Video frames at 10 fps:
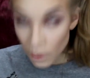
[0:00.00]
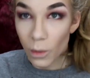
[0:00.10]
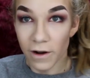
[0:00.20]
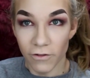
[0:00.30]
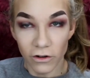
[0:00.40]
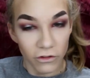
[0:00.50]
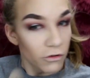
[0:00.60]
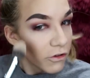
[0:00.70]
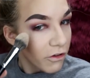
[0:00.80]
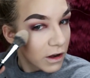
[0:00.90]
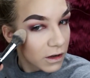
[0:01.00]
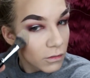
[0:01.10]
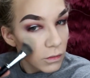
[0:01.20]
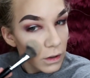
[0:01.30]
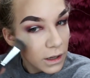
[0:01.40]
When I first used this, I
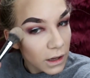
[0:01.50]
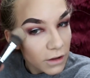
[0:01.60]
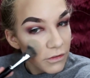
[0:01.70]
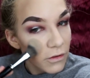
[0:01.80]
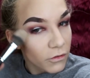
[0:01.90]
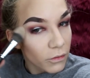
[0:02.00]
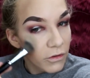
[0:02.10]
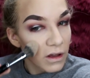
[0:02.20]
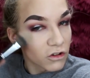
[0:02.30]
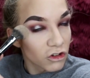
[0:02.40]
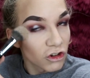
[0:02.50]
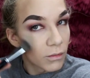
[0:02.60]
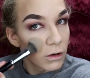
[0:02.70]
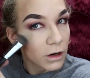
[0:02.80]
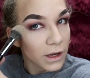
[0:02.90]
didn't realize this was like a
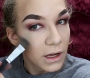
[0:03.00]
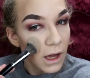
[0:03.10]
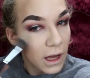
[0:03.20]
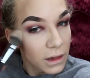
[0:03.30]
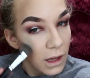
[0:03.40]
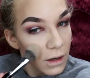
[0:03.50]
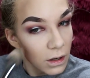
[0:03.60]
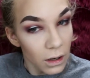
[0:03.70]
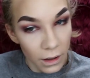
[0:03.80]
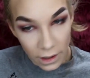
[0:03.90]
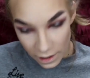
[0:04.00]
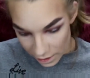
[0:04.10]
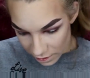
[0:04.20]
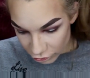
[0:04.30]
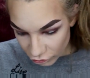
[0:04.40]
shimmery highlighter,
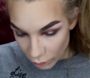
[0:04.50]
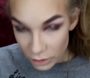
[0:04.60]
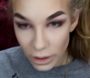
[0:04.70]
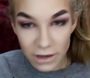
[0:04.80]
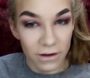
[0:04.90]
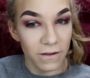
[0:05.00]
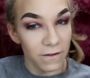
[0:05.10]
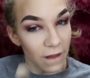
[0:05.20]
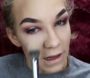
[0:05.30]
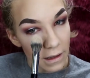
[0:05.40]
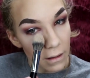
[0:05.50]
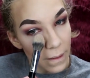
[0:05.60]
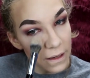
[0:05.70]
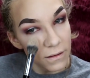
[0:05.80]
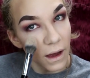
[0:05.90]
and so I went and set like
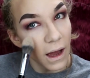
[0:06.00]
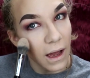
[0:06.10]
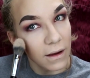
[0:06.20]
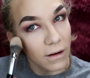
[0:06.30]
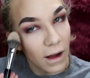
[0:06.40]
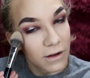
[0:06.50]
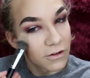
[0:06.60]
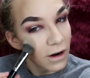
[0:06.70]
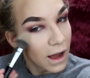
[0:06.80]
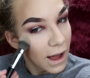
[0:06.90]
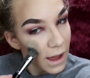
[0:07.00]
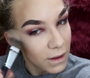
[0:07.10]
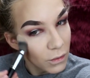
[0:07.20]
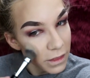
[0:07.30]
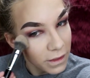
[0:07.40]
my entire under
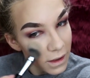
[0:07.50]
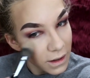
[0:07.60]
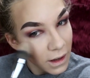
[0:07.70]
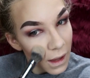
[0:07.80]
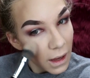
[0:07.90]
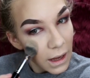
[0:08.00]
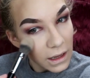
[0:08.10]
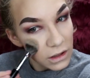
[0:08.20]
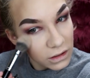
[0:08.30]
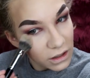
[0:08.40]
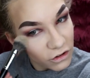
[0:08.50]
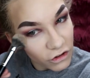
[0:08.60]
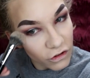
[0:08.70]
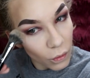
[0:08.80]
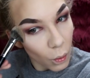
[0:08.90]
eye with it, and I look like a
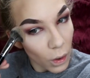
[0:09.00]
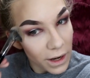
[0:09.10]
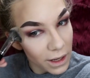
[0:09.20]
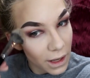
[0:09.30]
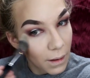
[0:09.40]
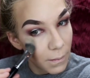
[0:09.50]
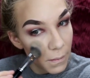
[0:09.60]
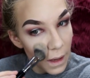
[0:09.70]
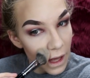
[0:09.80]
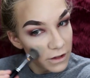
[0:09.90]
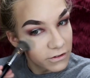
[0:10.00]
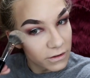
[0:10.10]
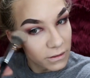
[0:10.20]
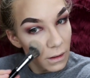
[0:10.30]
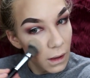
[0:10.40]
sweaty mess.